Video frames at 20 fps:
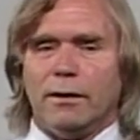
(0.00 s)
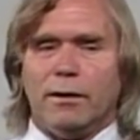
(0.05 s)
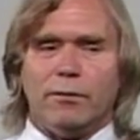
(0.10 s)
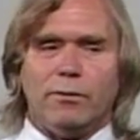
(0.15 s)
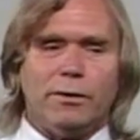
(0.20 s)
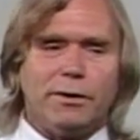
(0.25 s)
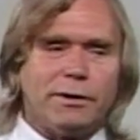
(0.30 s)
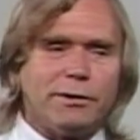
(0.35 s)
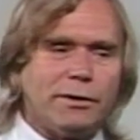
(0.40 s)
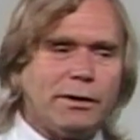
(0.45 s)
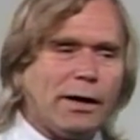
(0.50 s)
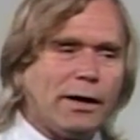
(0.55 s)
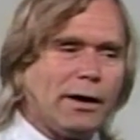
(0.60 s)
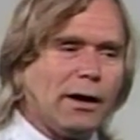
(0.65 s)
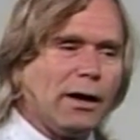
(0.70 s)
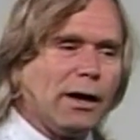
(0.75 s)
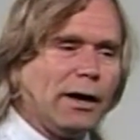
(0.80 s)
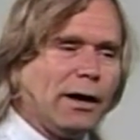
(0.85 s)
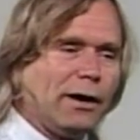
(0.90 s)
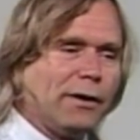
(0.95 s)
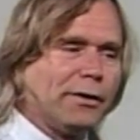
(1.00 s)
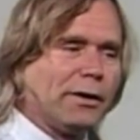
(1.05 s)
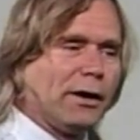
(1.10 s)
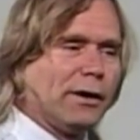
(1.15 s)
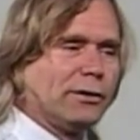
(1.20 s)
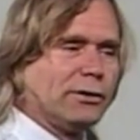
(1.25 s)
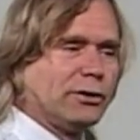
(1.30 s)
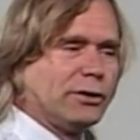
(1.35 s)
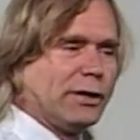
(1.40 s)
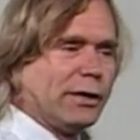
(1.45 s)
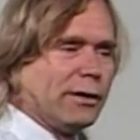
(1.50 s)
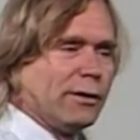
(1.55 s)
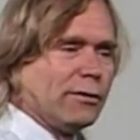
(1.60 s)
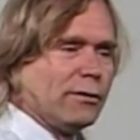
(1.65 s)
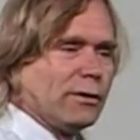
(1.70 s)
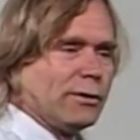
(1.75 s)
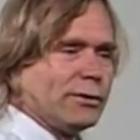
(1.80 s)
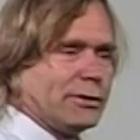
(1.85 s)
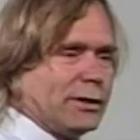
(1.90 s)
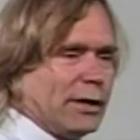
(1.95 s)
What is not allowed are
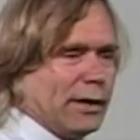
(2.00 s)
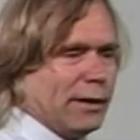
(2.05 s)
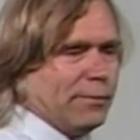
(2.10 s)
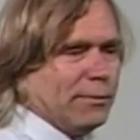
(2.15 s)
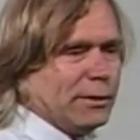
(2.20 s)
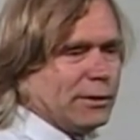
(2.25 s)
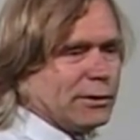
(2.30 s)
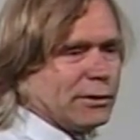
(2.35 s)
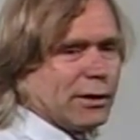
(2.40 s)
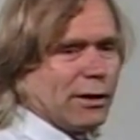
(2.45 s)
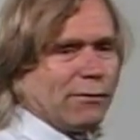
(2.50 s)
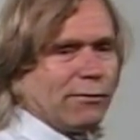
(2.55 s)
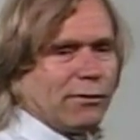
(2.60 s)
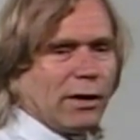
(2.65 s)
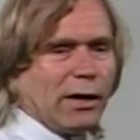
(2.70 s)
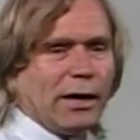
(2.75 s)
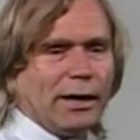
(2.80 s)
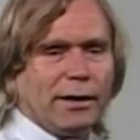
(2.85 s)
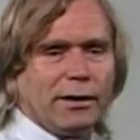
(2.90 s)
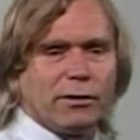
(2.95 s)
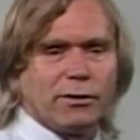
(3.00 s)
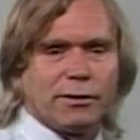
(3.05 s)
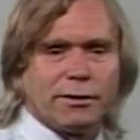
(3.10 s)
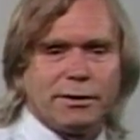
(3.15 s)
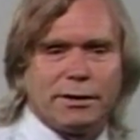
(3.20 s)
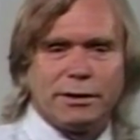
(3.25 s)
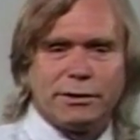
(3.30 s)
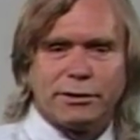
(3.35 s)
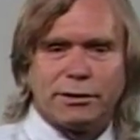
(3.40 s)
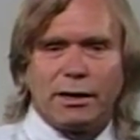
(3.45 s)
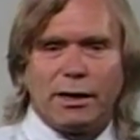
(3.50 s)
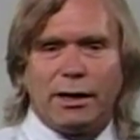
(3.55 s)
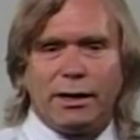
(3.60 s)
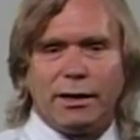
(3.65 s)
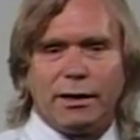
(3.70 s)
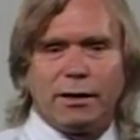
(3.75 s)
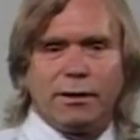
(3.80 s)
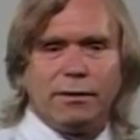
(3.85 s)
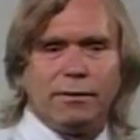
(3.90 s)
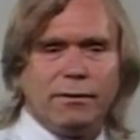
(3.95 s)
general statements of like or
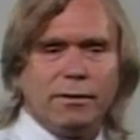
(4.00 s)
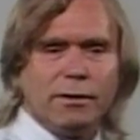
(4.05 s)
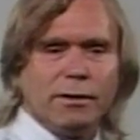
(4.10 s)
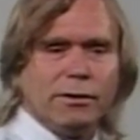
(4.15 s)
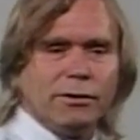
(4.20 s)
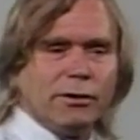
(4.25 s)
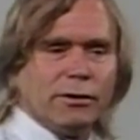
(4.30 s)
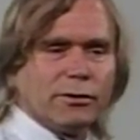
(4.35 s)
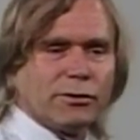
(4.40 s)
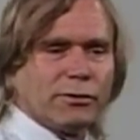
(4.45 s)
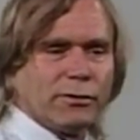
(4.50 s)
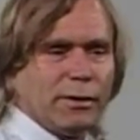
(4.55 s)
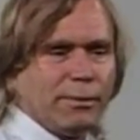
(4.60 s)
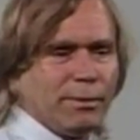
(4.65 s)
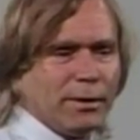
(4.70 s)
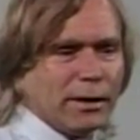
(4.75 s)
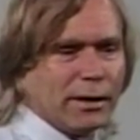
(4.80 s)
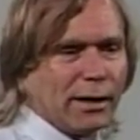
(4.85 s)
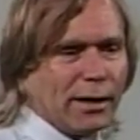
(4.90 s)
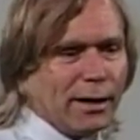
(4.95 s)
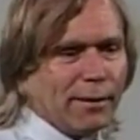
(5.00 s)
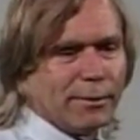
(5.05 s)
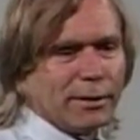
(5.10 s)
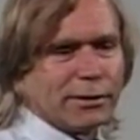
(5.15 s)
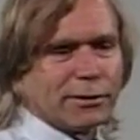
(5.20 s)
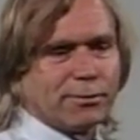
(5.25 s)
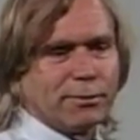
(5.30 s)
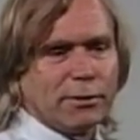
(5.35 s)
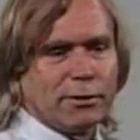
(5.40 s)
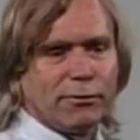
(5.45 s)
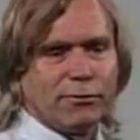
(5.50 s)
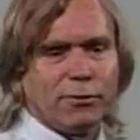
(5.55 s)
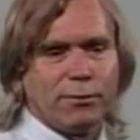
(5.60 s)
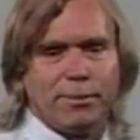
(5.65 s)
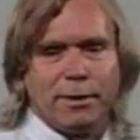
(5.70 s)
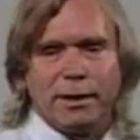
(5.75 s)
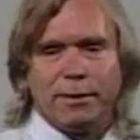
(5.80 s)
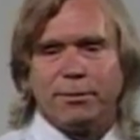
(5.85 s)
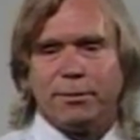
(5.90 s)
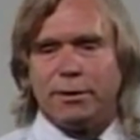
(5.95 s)
dislike. No sweeping comments, beautiful
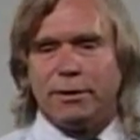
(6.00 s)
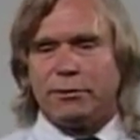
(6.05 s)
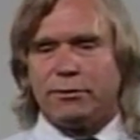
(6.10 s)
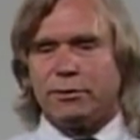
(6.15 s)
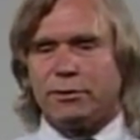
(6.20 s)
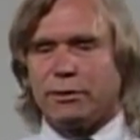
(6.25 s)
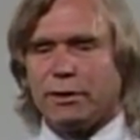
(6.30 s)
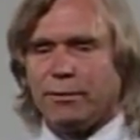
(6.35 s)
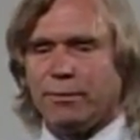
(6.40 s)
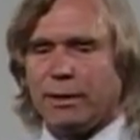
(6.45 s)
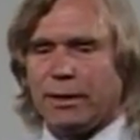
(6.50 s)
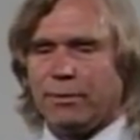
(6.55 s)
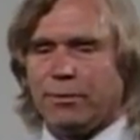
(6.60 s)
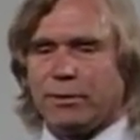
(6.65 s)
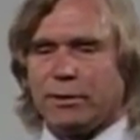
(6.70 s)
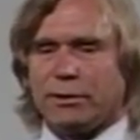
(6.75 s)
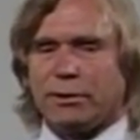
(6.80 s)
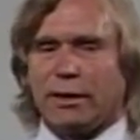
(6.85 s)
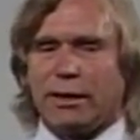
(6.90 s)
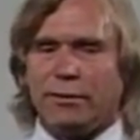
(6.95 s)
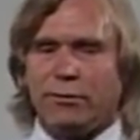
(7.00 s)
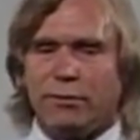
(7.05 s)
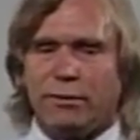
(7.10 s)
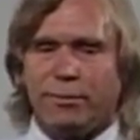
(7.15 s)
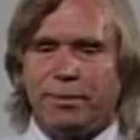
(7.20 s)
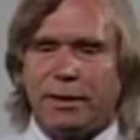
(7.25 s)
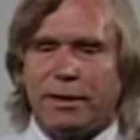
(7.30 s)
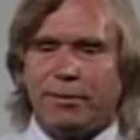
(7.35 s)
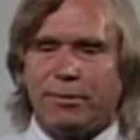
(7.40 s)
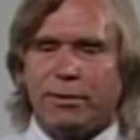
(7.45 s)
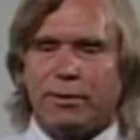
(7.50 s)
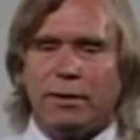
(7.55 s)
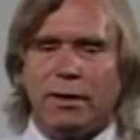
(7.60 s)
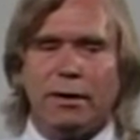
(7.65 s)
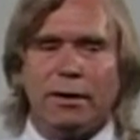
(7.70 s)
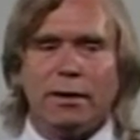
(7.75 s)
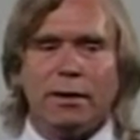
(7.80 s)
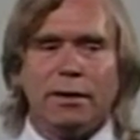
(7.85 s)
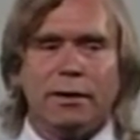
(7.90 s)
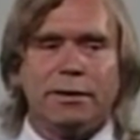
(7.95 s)
paper, interesting paper, insightful paper.
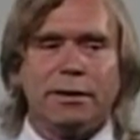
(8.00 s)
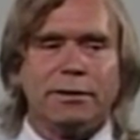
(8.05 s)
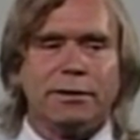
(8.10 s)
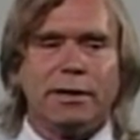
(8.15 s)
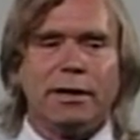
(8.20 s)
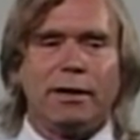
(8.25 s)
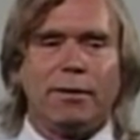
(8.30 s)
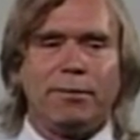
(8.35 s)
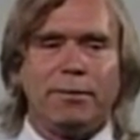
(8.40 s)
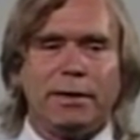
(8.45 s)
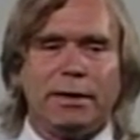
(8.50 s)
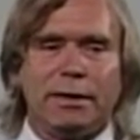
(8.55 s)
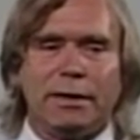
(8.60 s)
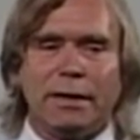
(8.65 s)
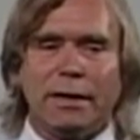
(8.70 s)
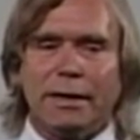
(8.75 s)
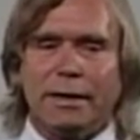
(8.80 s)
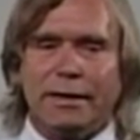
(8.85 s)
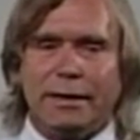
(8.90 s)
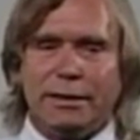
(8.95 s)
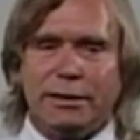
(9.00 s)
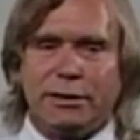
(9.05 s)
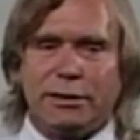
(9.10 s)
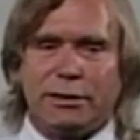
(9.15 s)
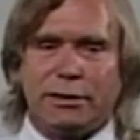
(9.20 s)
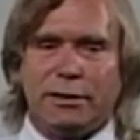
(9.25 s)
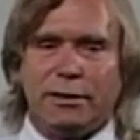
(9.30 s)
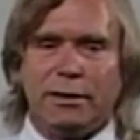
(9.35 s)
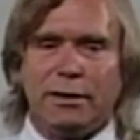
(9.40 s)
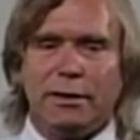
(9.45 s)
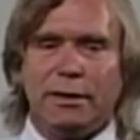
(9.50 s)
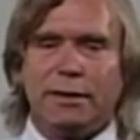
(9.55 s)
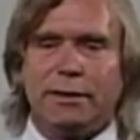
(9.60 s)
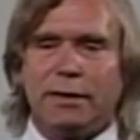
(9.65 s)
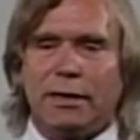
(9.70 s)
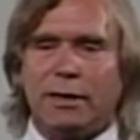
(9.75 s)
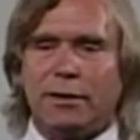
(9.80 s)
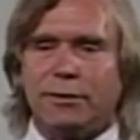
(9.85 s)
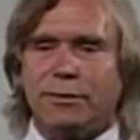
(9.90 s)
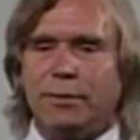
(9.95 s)
Doesn't help me in the least. It
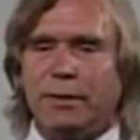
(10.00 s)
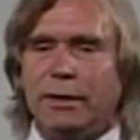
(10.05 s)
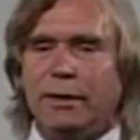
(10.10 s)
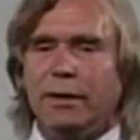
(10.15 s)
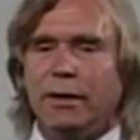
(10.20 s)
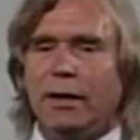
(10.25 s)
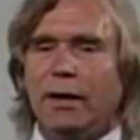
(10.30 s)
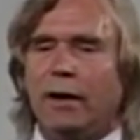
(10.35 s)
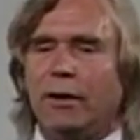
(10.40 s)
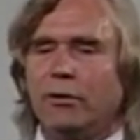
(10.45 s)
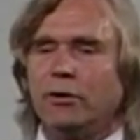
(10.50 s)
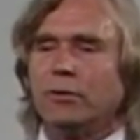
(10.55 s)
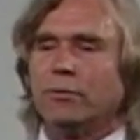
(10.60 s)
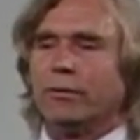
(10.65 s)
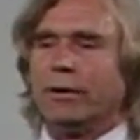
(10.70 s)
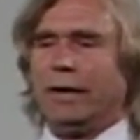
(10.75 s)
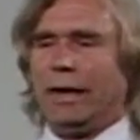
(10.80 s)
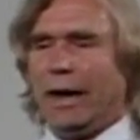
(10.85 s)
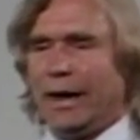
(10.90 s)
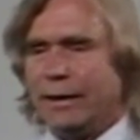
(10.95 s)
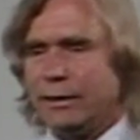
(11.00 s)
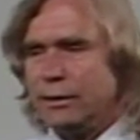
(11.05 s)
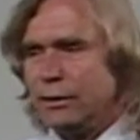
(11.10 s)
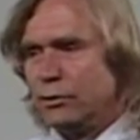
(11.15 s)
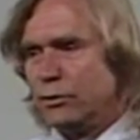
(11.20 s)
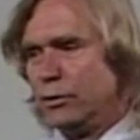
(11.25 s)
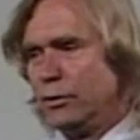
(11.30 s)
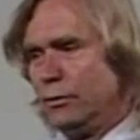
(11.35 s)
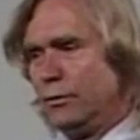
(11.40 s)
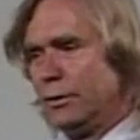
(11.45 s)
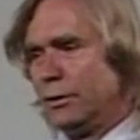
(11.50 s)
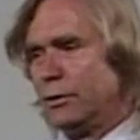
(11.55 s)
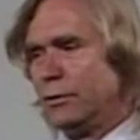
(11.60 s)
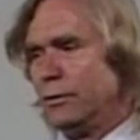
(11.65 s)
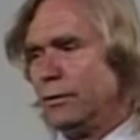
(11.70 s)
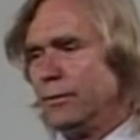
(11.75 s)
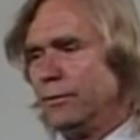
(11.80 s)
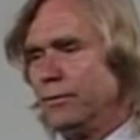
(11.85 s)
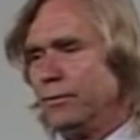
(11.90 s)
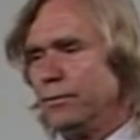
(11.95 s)
tells me how you reacted to it.
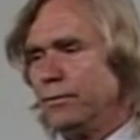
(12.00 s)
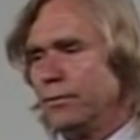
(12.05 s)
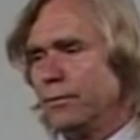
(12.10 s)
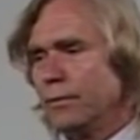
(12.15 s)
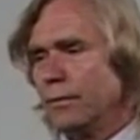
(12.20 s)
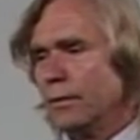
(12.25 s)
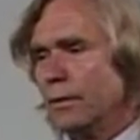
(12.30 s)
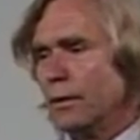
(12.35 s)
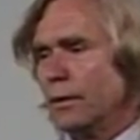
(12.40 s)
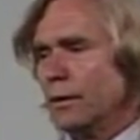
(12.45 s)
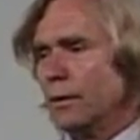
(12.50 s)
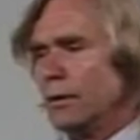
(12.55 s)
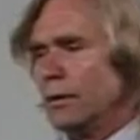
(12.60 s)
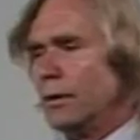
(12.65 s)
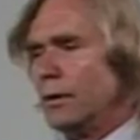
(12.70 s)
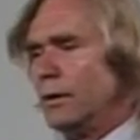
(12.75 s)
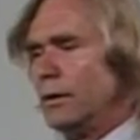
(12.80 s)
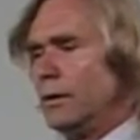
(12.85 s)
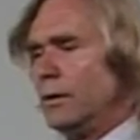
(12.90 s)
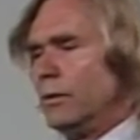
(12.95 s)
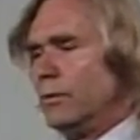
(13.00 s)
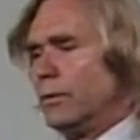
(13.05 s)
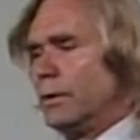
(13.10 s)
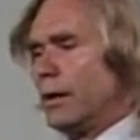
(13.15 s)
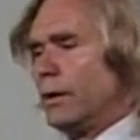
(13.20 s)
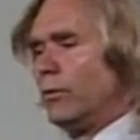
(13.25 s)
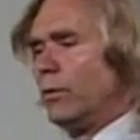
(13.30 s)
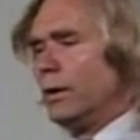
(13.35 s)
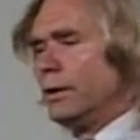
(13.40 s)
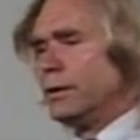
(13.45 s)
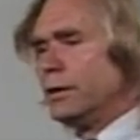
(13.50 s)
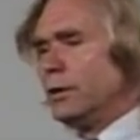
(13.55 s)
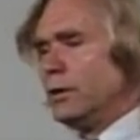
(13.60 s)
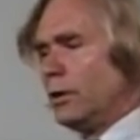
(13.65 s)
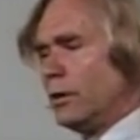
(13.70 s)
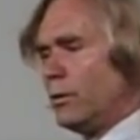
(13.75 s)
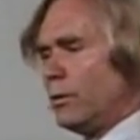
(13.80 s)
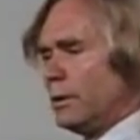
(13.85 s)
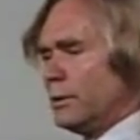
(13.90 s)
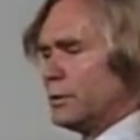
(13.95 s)
What I want to
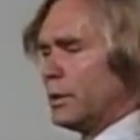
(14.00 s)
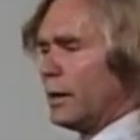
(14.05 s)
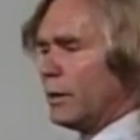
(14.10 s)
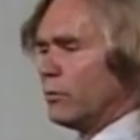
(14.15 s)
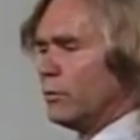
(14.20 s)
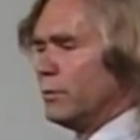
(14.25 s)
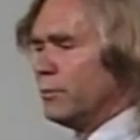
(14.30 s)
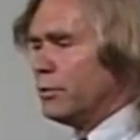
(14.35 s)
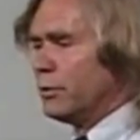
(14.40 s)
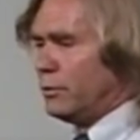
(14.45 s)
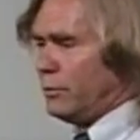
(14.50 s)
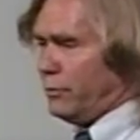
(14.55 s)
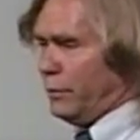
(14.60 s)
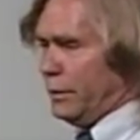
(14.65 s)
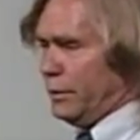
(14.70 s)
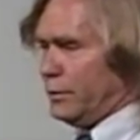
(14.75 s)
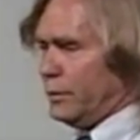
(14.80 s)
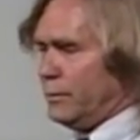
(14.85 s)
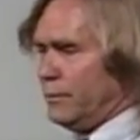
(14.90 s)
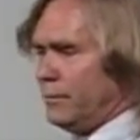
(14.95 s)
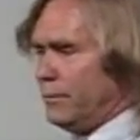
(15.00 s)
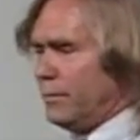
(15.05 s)
know is how to improve it.